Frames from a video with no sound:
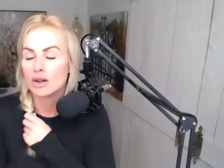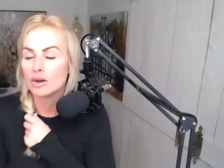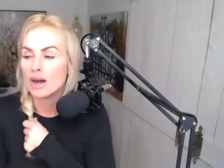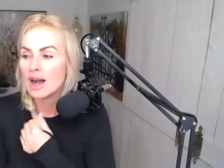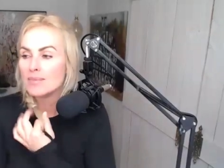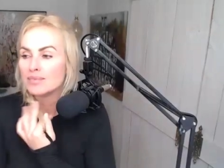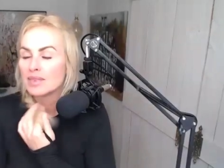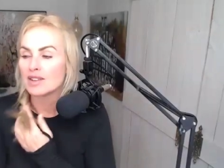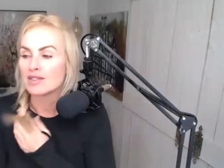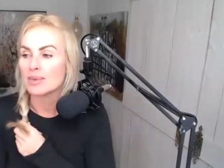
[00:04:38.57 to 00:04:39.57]
So
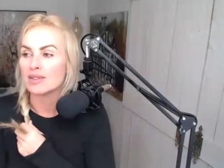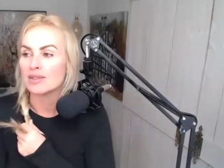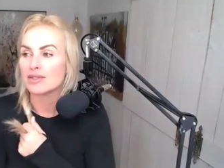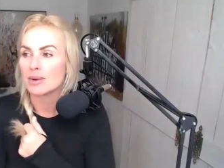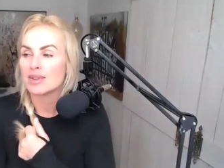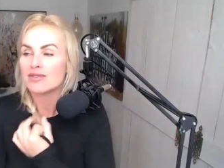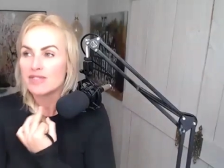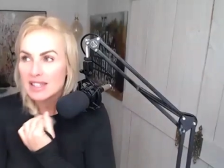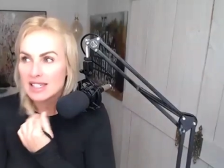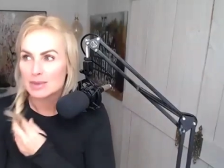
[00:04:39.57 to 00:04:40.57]
um, from the from the
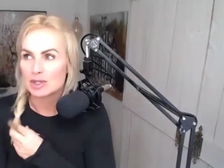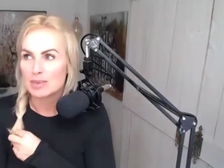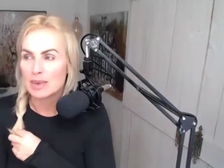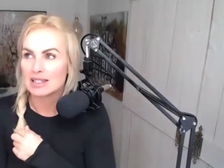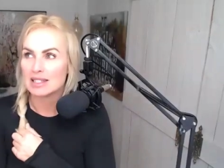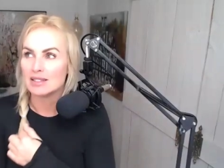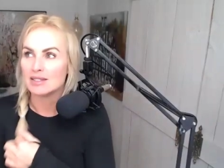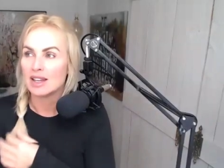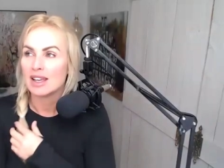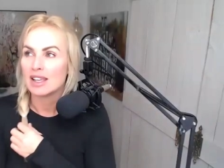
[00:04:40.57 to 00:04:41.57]
fitness
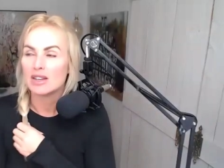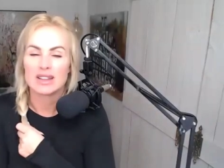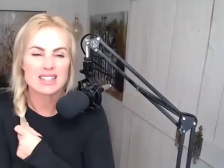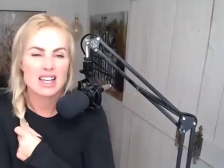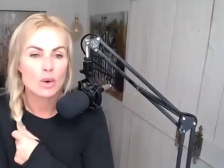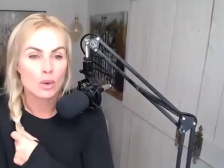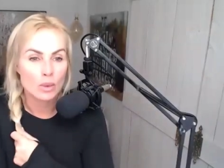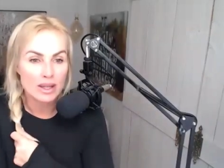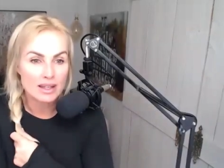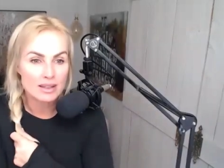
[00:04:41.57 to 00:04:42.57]
perspective, you know that's kind of
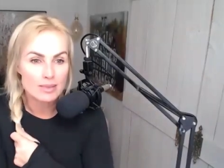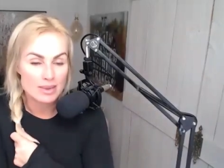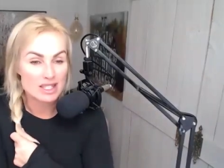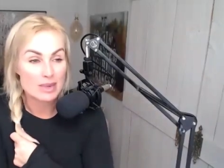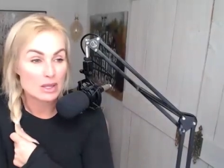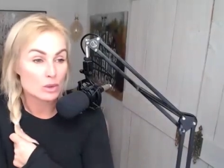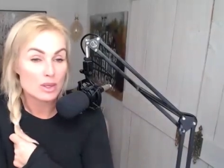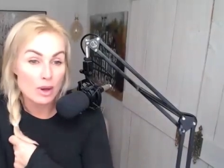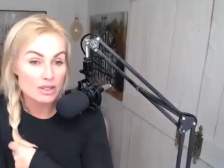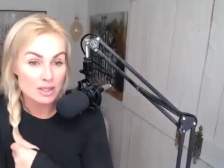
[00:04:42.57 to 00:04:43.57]
where we maybe the space
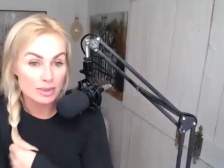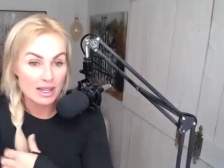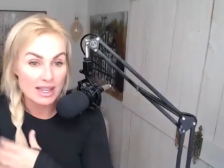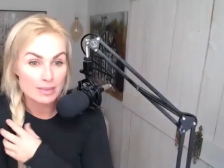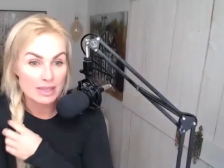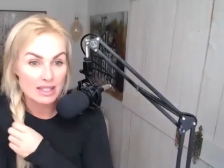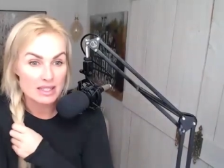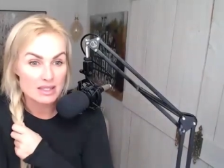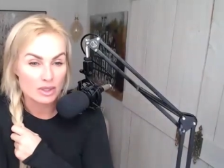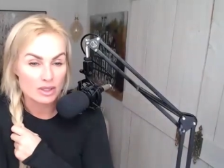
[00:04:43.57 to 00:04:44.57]
we mostly play in
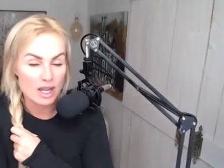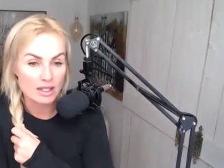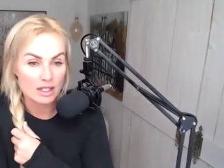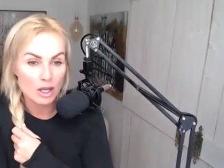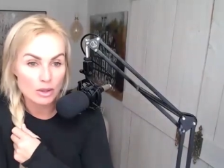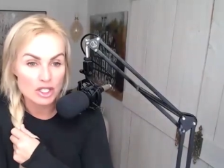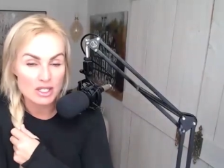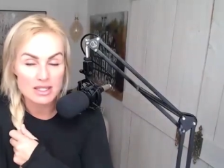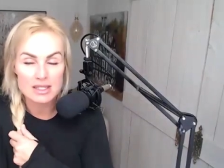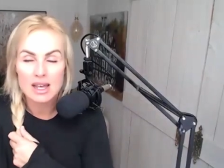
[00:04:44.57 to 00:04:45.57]
because we're talking to
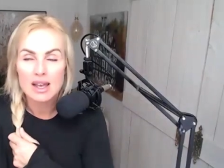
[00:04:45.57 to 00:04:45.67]
coaches.